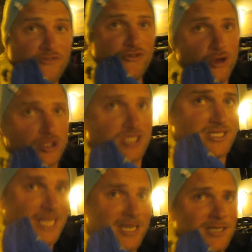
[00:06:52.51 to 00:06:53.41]
first
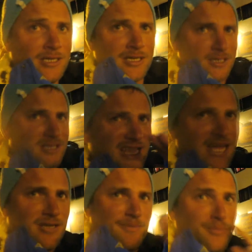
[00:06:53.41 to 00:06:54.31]
dinner,
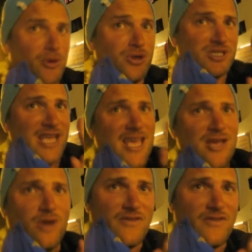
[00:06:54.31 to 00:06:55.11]
then birthday of